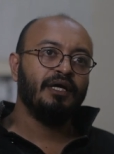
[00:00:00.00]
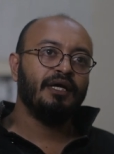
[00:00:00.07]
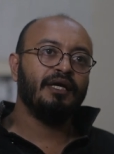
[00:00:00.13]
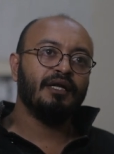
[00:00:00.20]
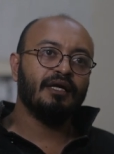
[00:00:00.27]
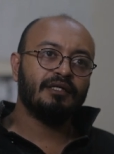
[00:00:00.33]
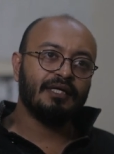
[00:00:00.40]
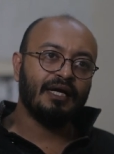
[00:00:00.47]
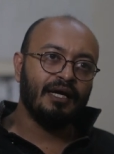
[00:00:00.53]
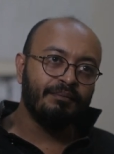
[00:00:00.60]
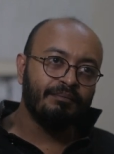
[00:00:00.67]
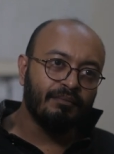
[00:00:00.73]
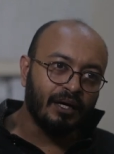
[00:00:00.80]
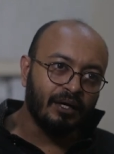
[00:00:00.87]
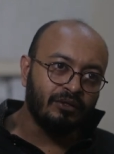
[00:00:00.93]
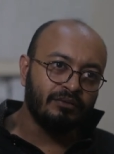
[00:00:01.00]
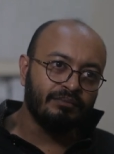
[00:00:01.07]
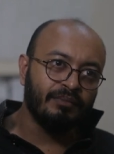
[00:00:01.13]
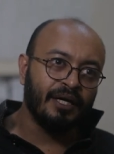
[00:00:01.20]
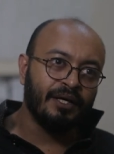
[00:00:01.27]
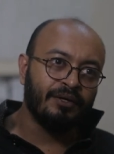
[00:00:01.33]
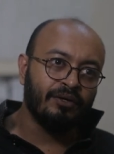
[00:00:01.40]
in a time-bound
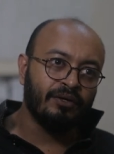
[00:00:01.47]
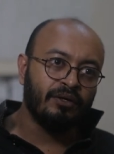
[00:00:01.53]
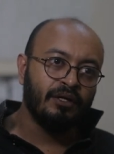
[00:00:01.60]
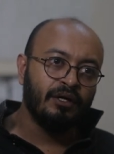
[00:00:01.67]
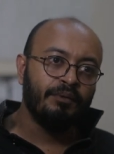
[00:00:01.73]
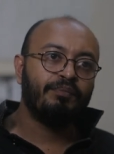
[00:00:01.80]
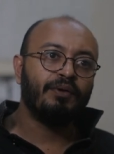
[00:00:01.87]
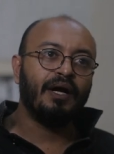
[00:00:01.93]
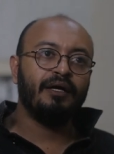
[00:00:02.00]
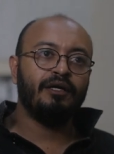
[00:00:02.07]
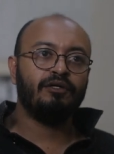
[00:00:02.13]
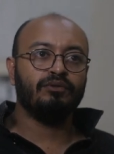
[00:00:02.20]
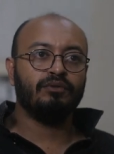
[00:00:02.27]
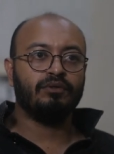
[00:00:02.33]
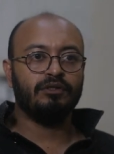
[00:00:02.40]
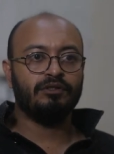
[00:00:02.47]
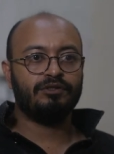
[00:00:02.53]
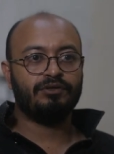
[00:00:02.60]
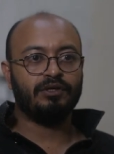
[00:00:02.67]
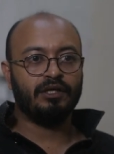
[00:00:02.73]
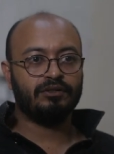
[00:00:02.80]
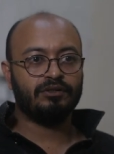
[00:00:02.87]
manner prior to
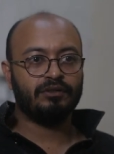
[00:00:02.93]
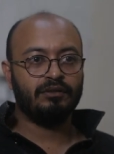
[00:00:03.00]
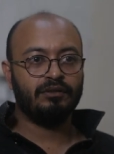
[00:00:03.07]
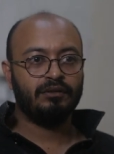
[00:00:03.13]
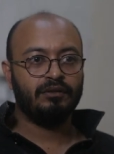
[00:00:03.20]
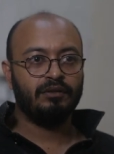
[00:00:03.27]
construction.